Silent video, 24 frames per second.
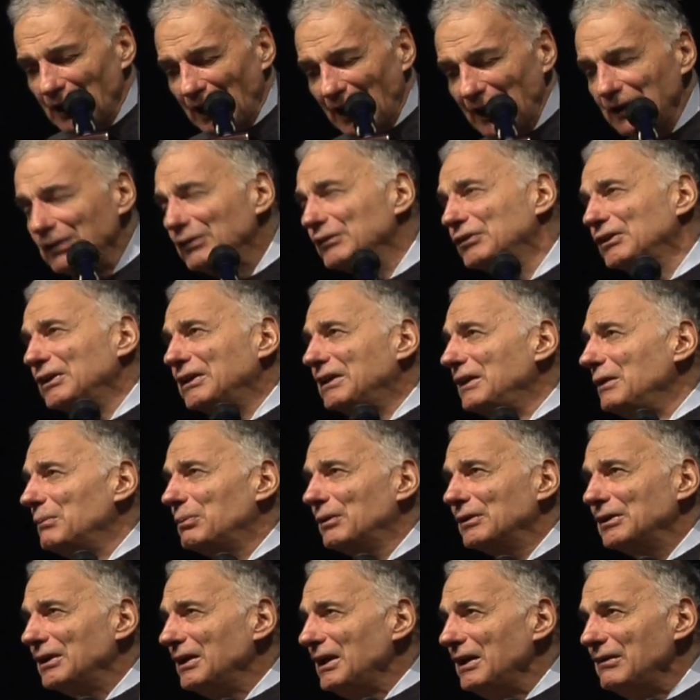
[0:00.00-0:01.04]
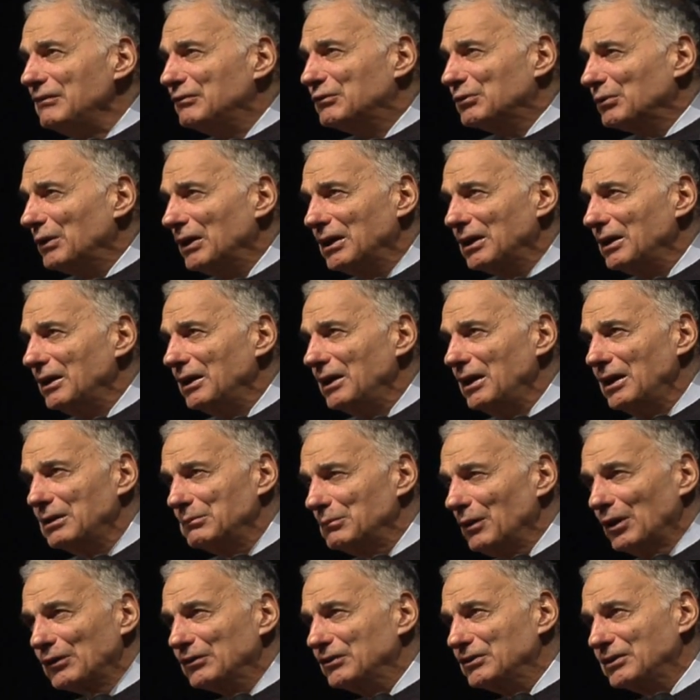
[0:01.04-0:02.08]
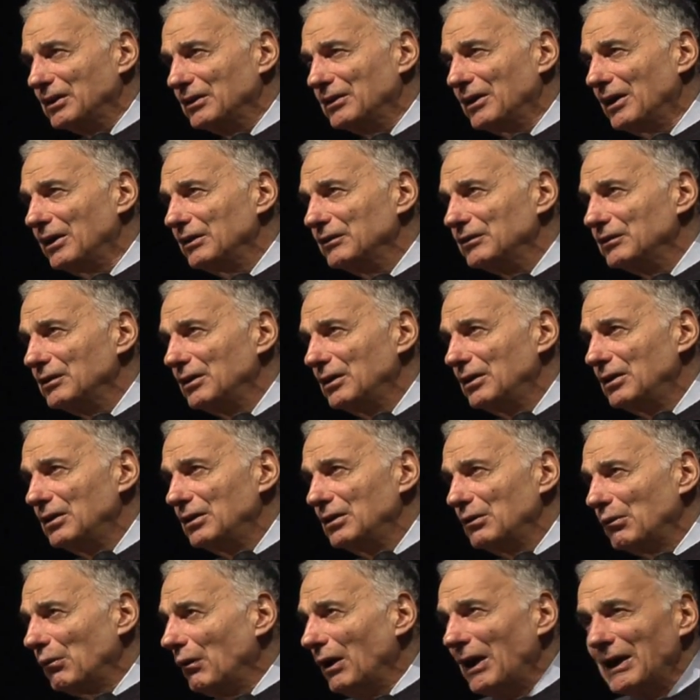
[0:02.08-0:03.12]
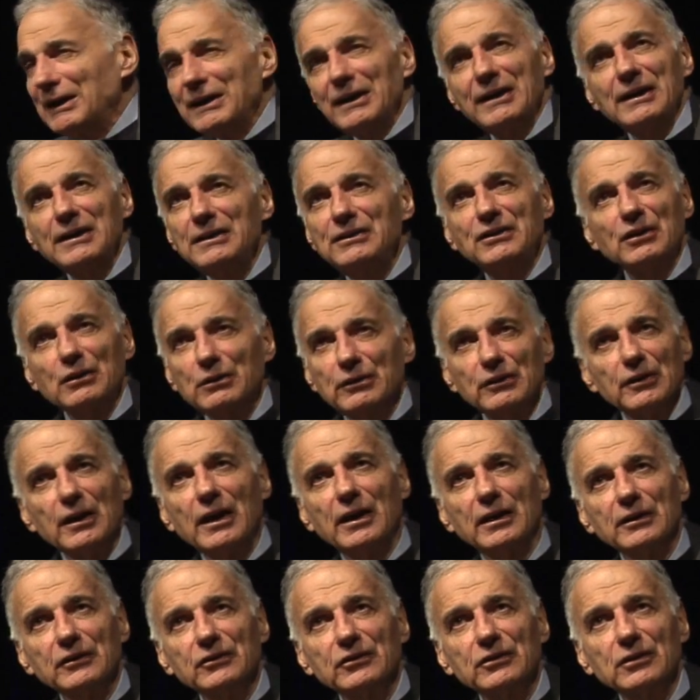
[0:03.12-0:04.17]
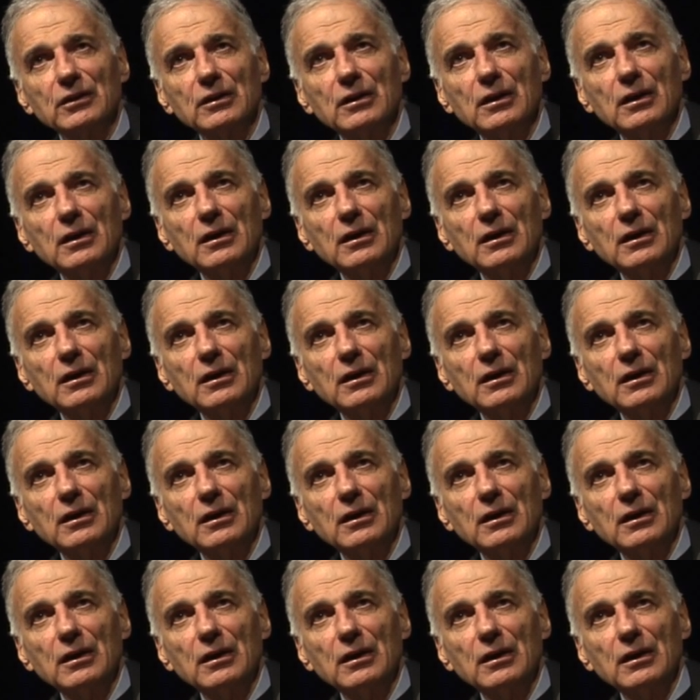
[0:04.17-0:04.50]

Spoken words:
I don't think he believed really in most of this. Why did he do this?